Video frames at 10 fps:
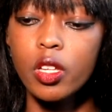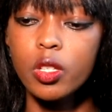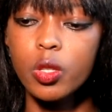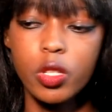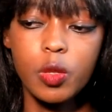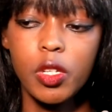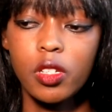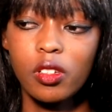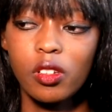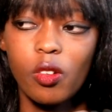So it's
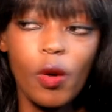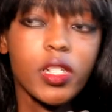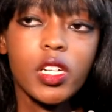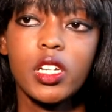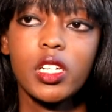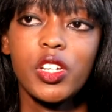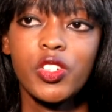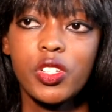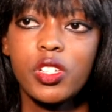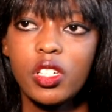been quite an
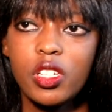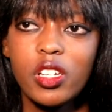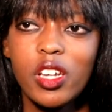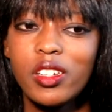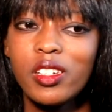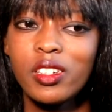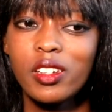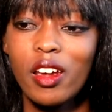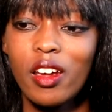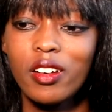interesting journey. I
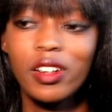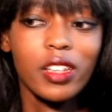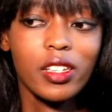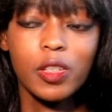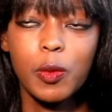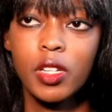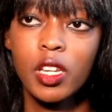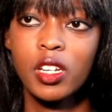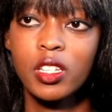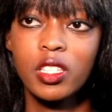didn't really expect
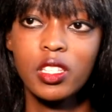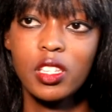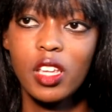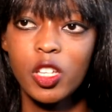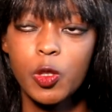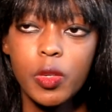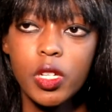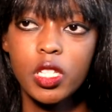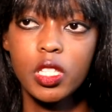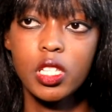that I'd
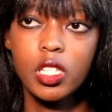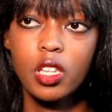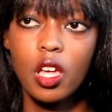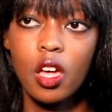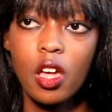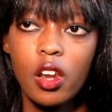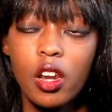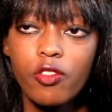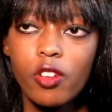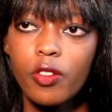experience this
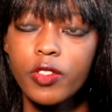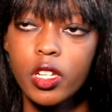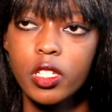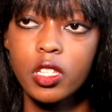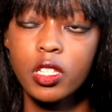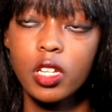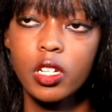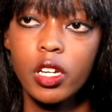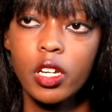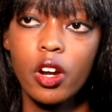level of success
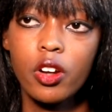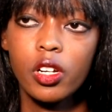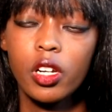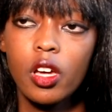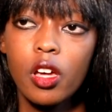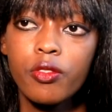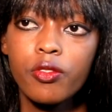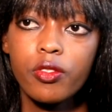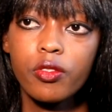that I currently have.